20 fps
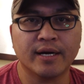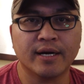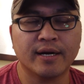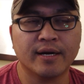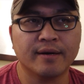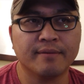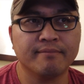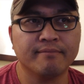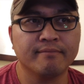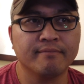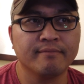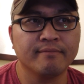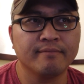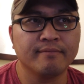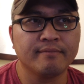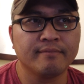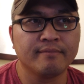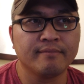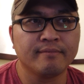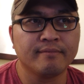I
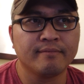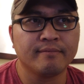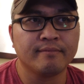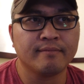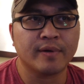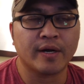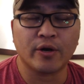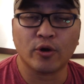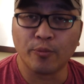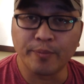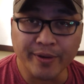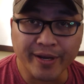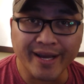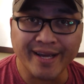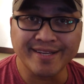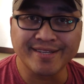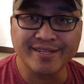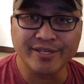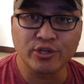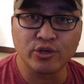hope
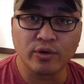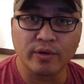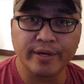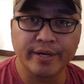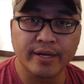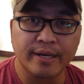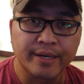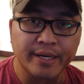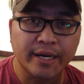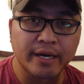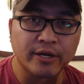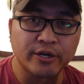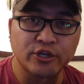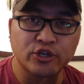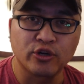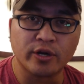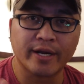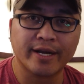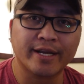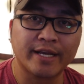you guys enjoy it. I'm
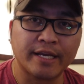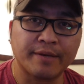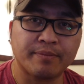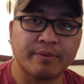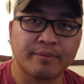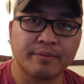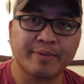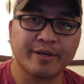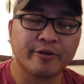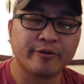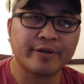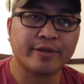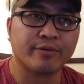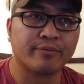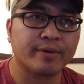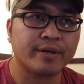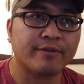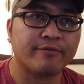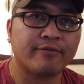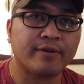going to try to keep them between
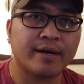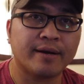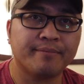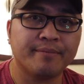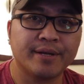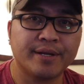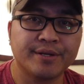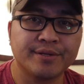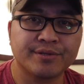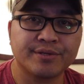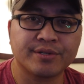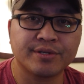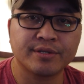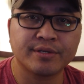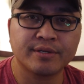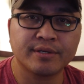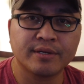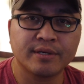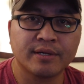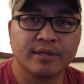3 to 5
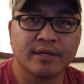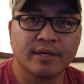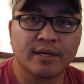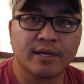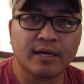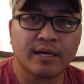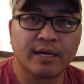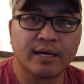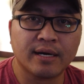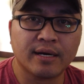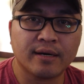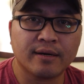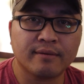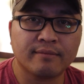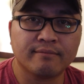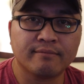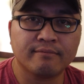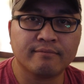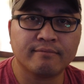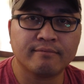minutes,
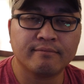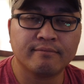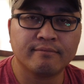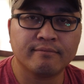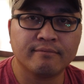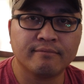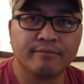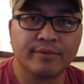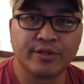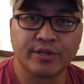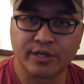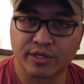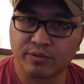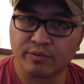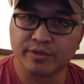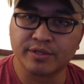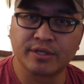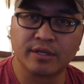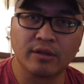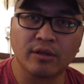but
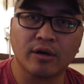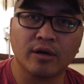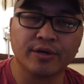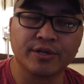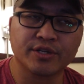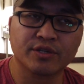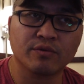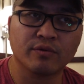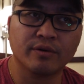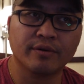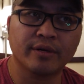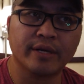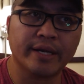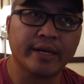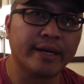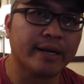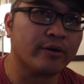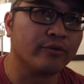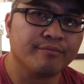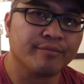this one's the longest one.